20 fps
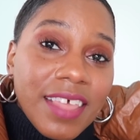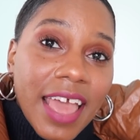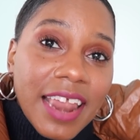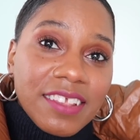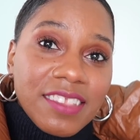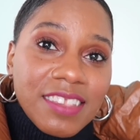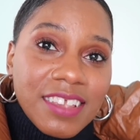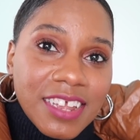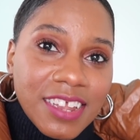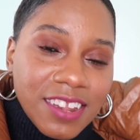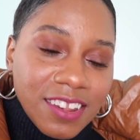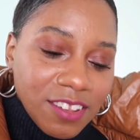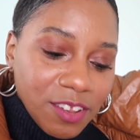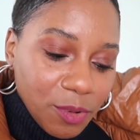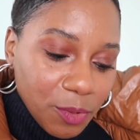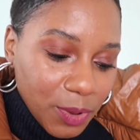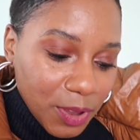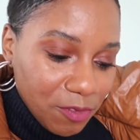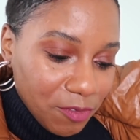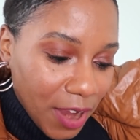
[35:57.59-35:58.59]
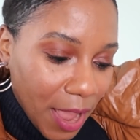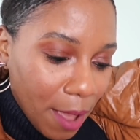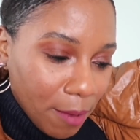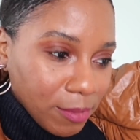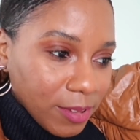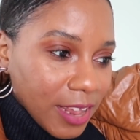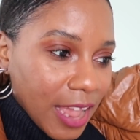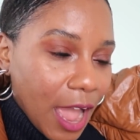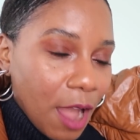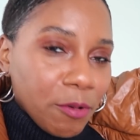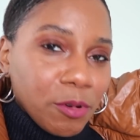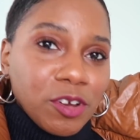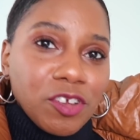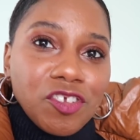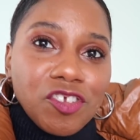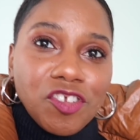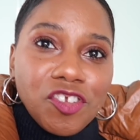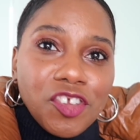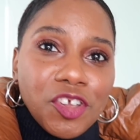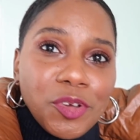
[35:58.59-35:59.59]
that is it. We wrapped our
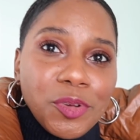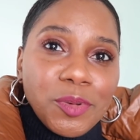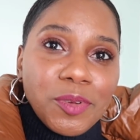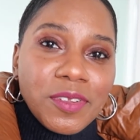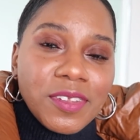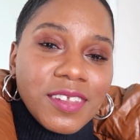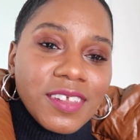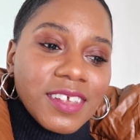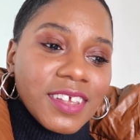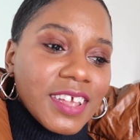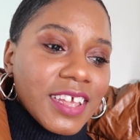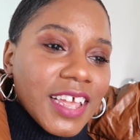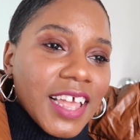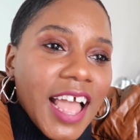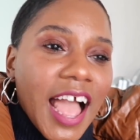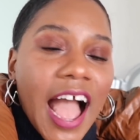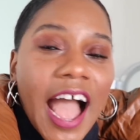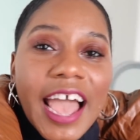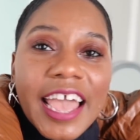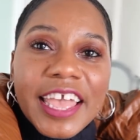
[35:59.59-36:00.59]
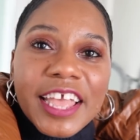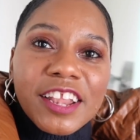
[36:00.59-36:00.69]
shoot. I